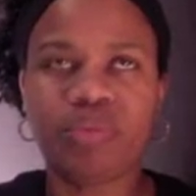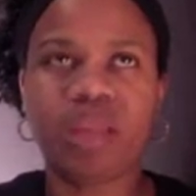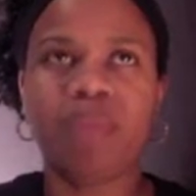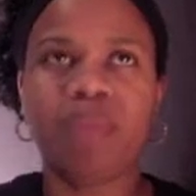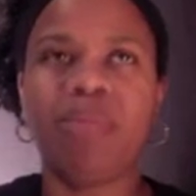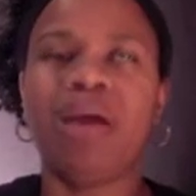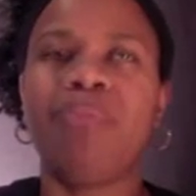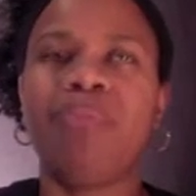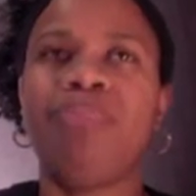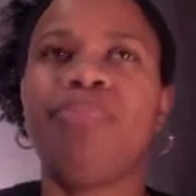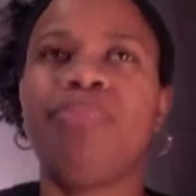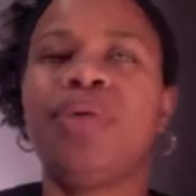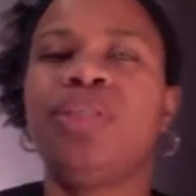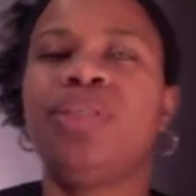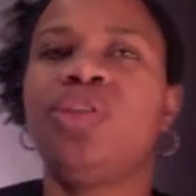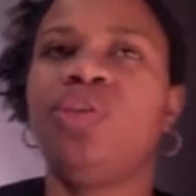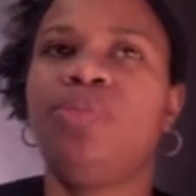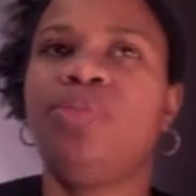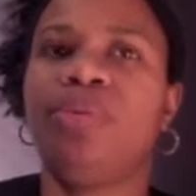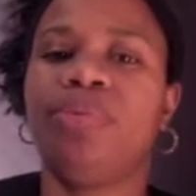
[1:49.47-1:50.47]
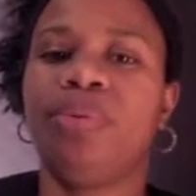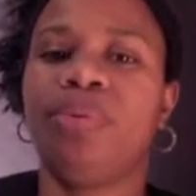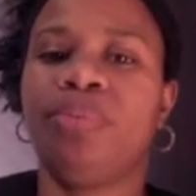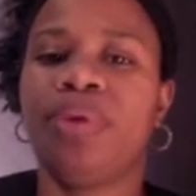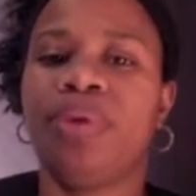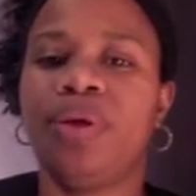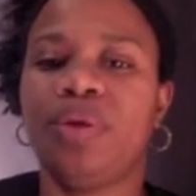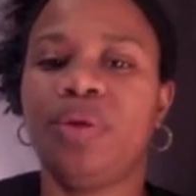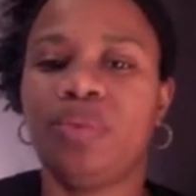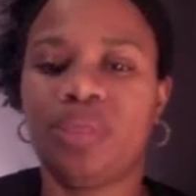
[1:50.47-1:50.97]
My Adobe
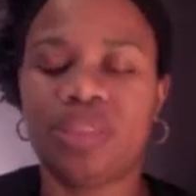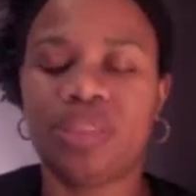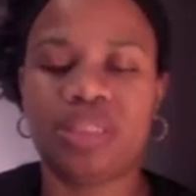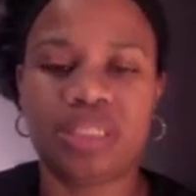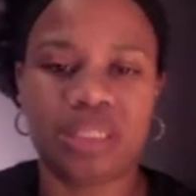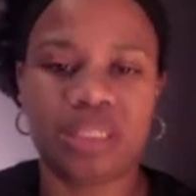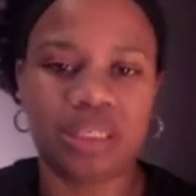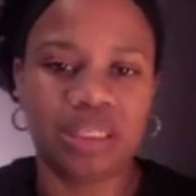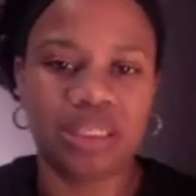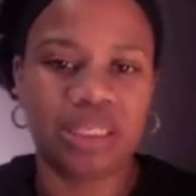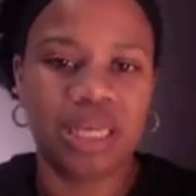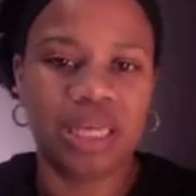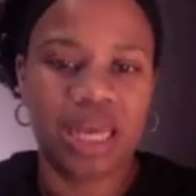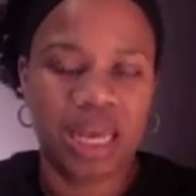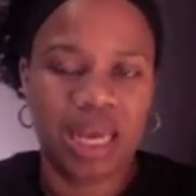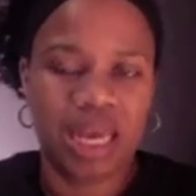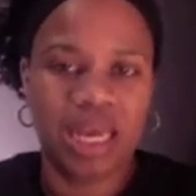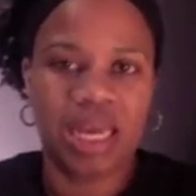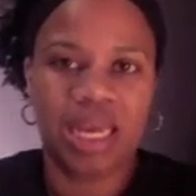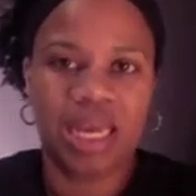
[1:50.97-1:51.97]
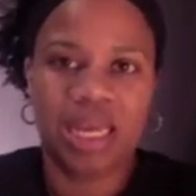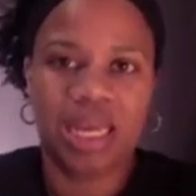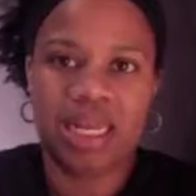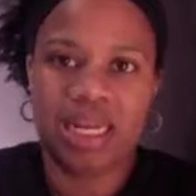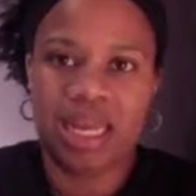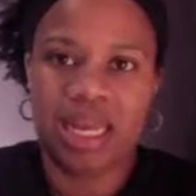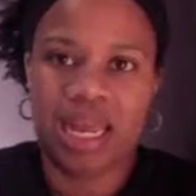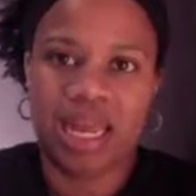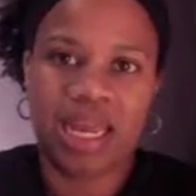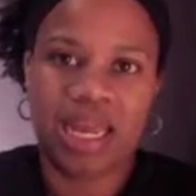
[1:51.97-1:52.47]
Premiere was still in
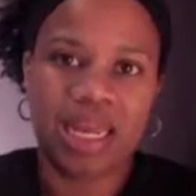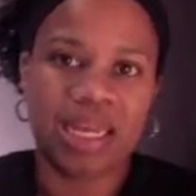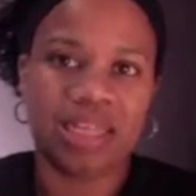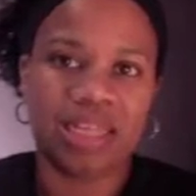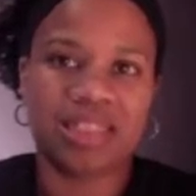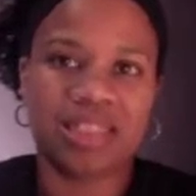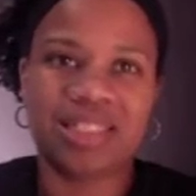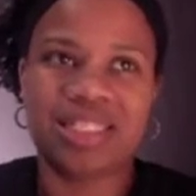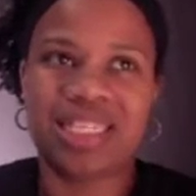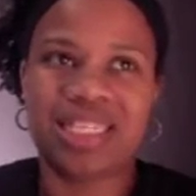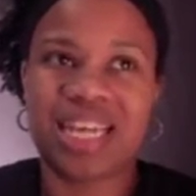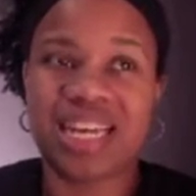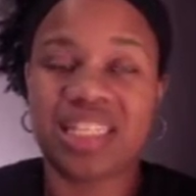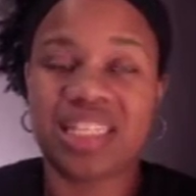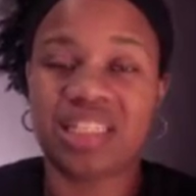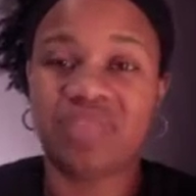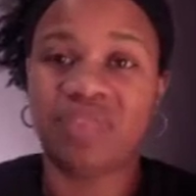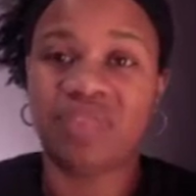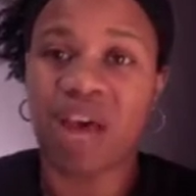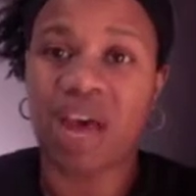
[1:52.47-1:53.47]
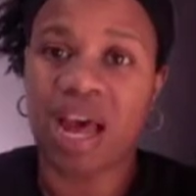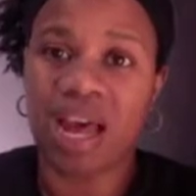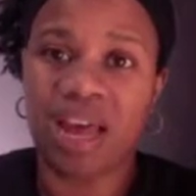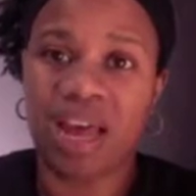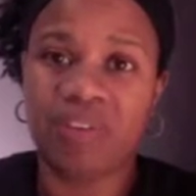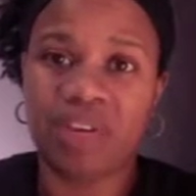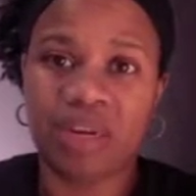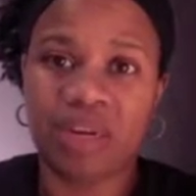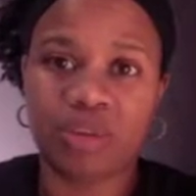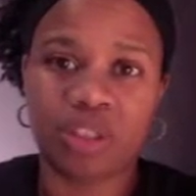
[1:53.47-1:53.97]
a
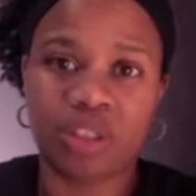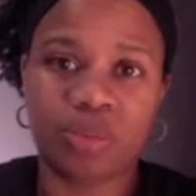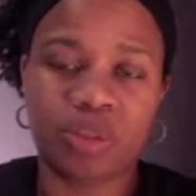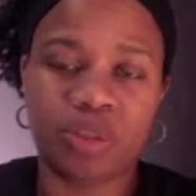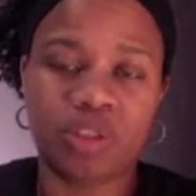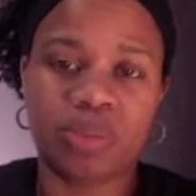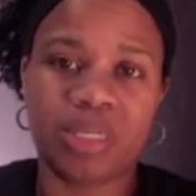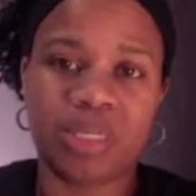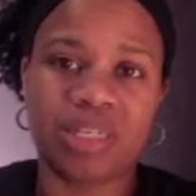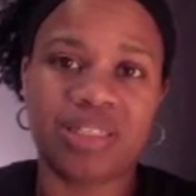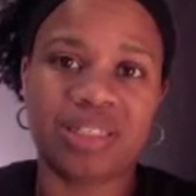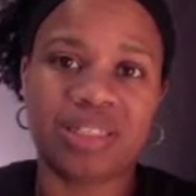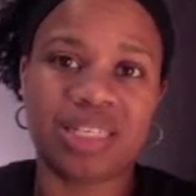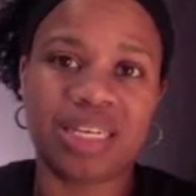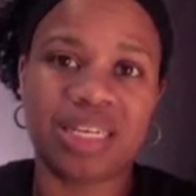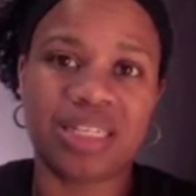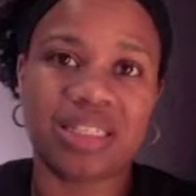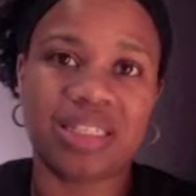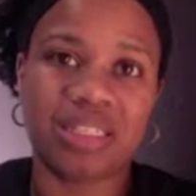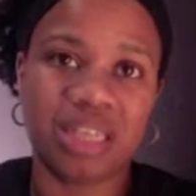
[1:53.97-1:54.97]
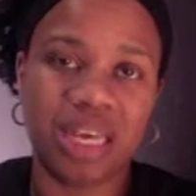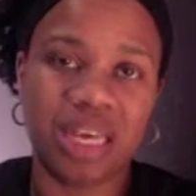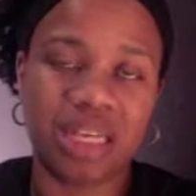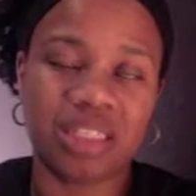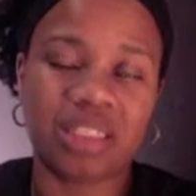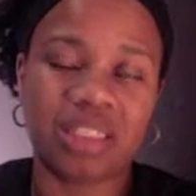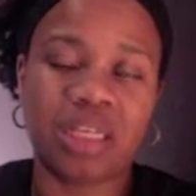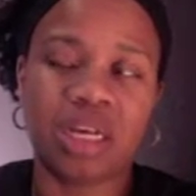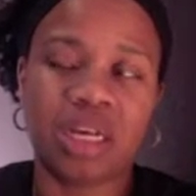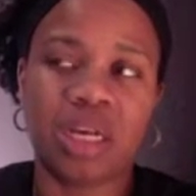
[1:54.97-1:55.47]
CS5, and I was supposed to be in a
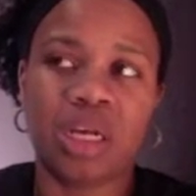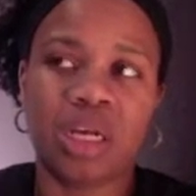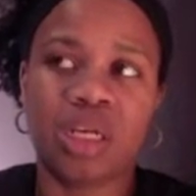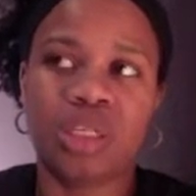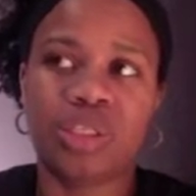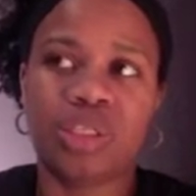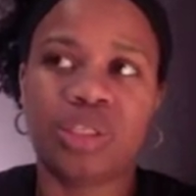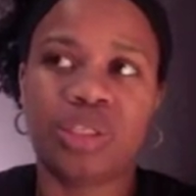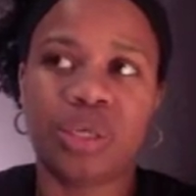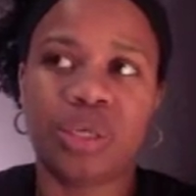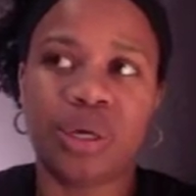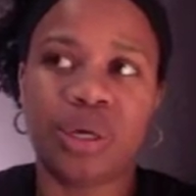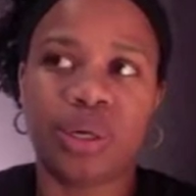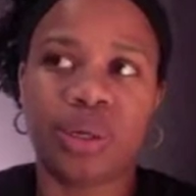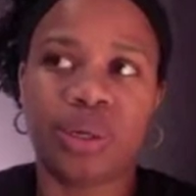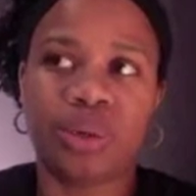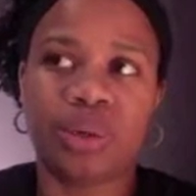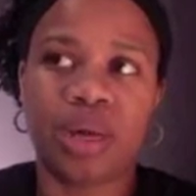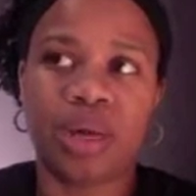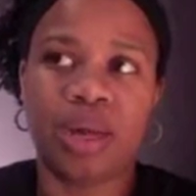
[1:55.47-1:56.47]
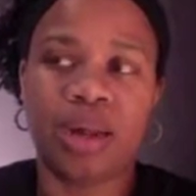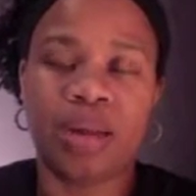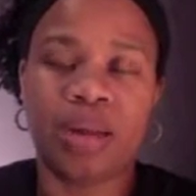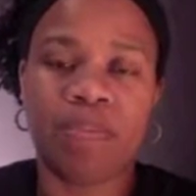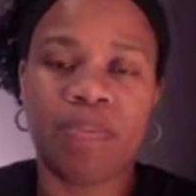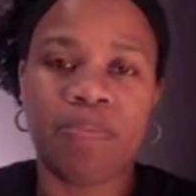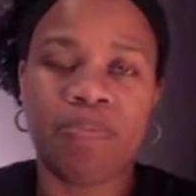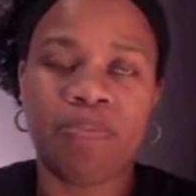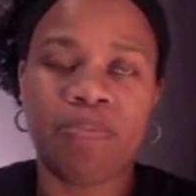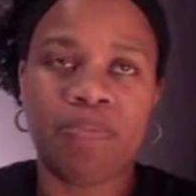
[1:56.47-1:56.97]
CS6, so
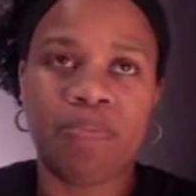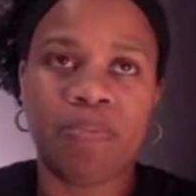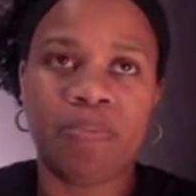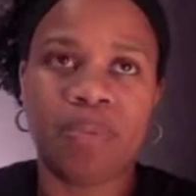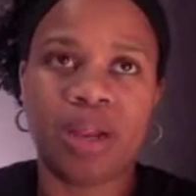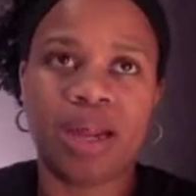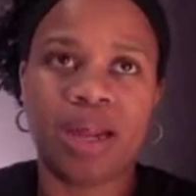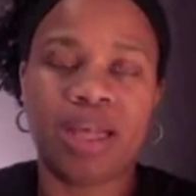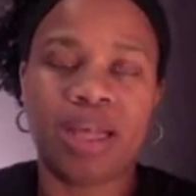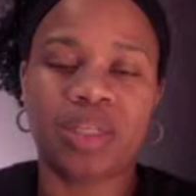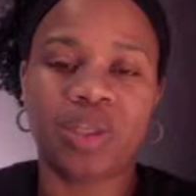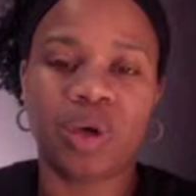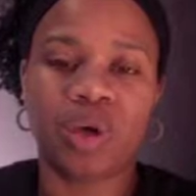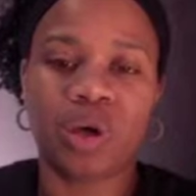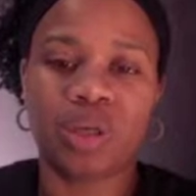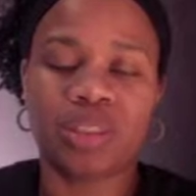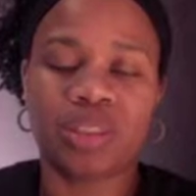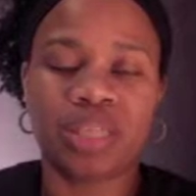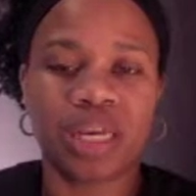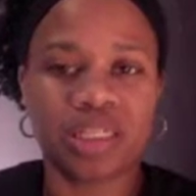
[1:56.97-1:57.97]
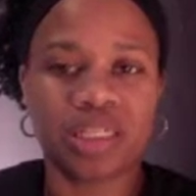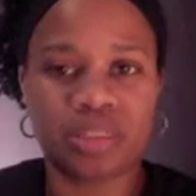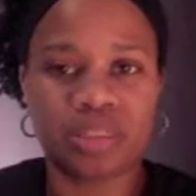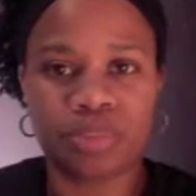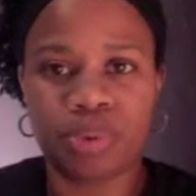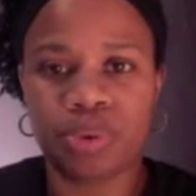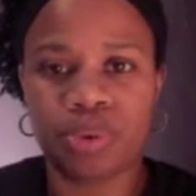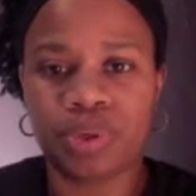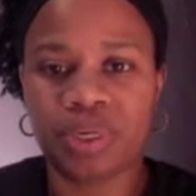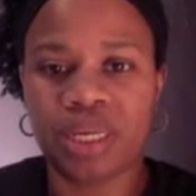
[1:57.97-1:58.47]
I had to call tech
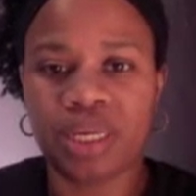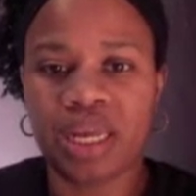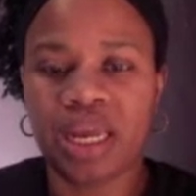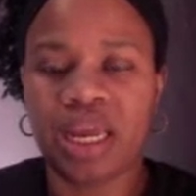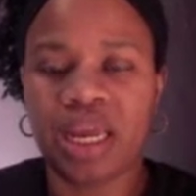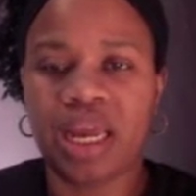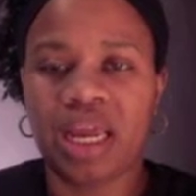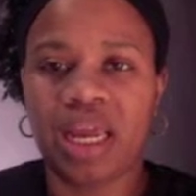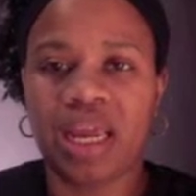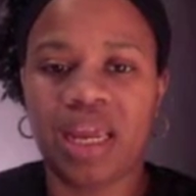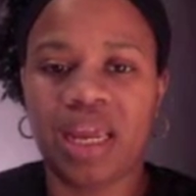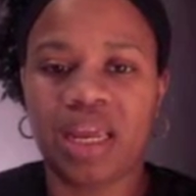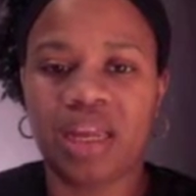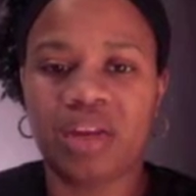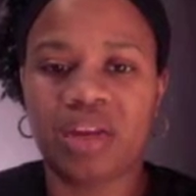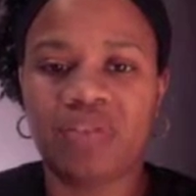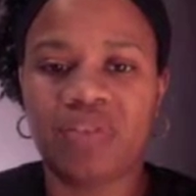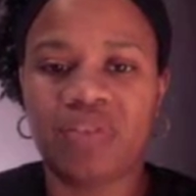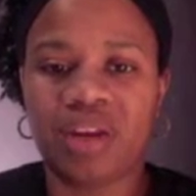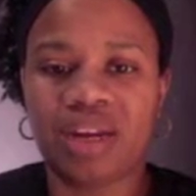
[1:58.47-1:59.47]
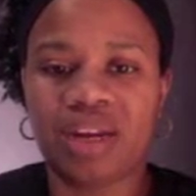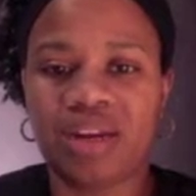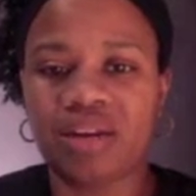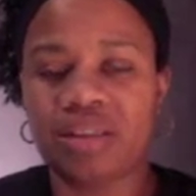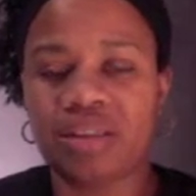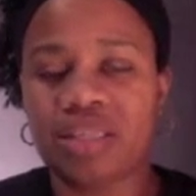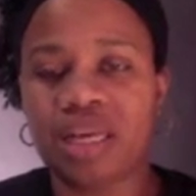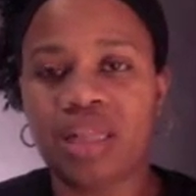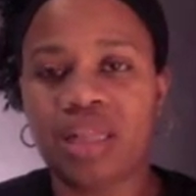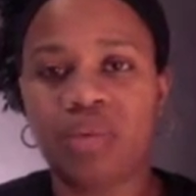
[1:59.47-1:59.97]
support and find out
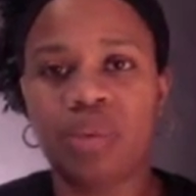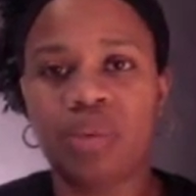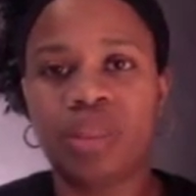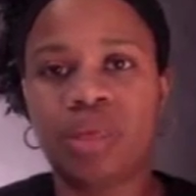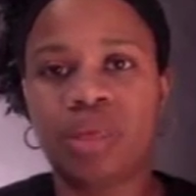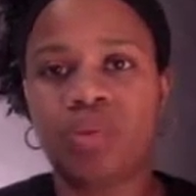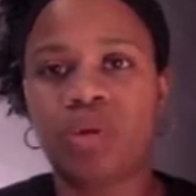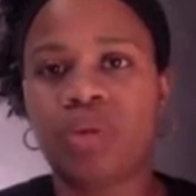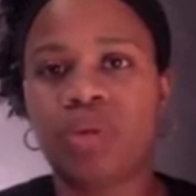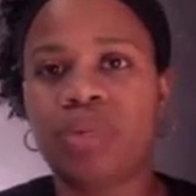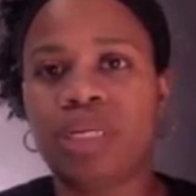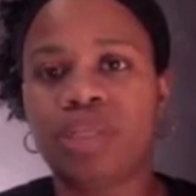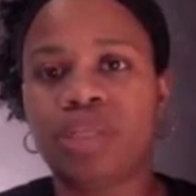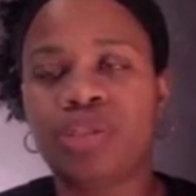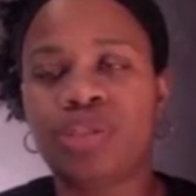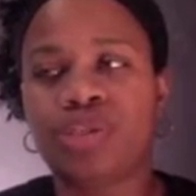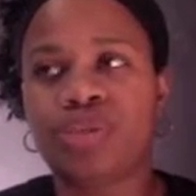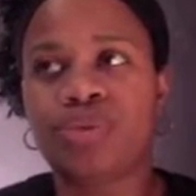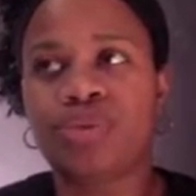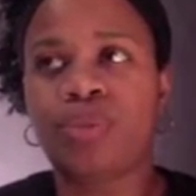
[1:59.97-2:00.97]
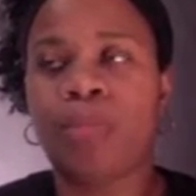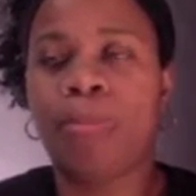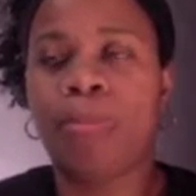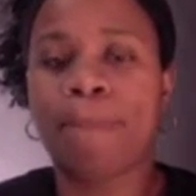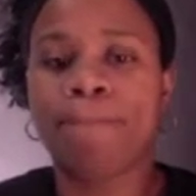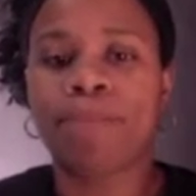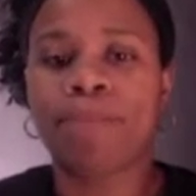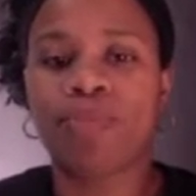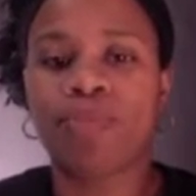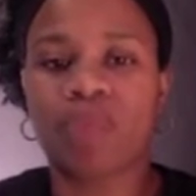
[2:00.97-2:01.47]
exactly what they wanted me to do
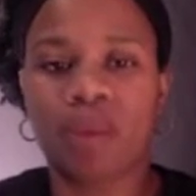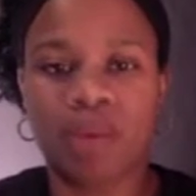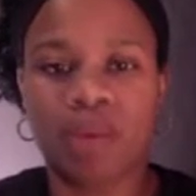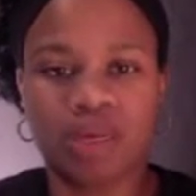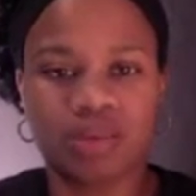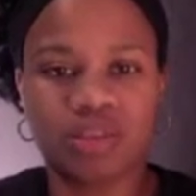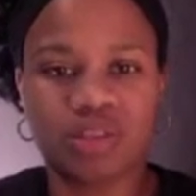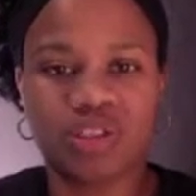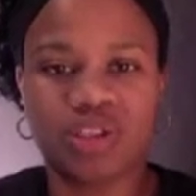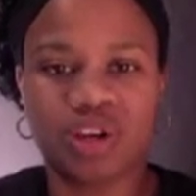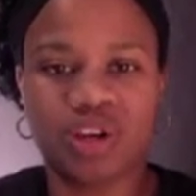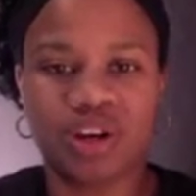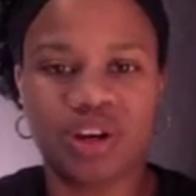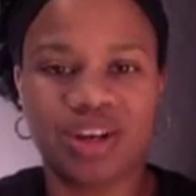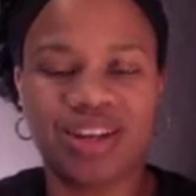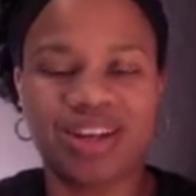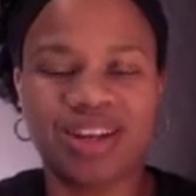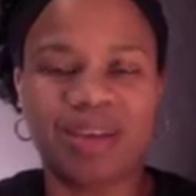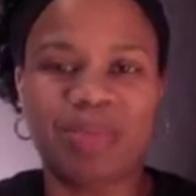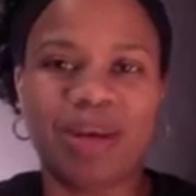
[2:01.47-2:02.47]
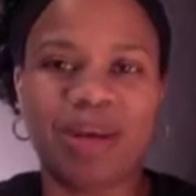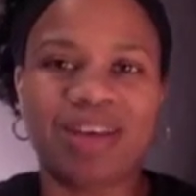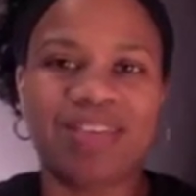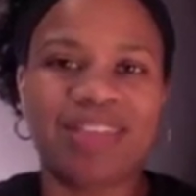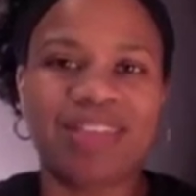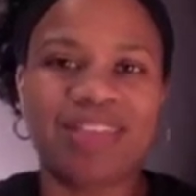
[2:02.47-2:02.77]
about